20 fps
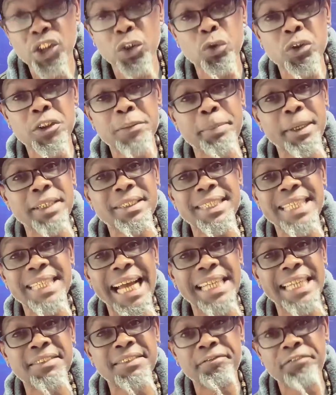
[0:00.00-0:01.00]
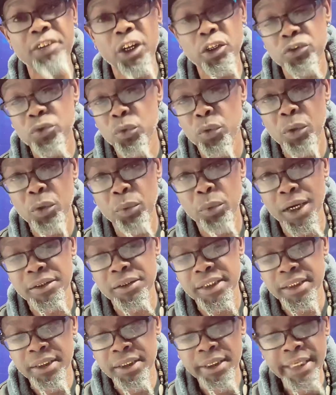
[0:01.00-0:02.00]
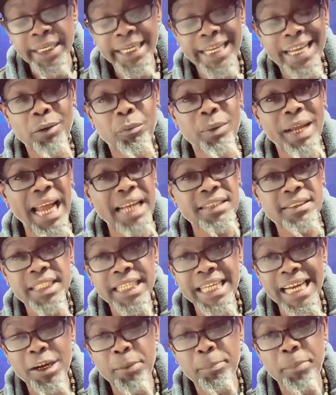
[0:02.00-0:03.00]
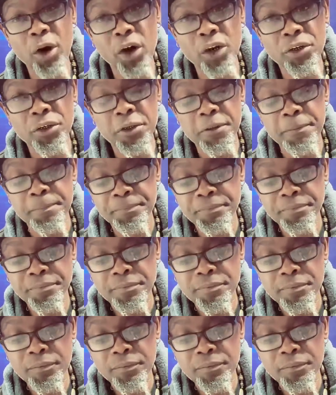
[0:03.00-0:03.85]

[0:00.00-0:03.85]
that's going to specialize in flux core welding. And we actually got a partner.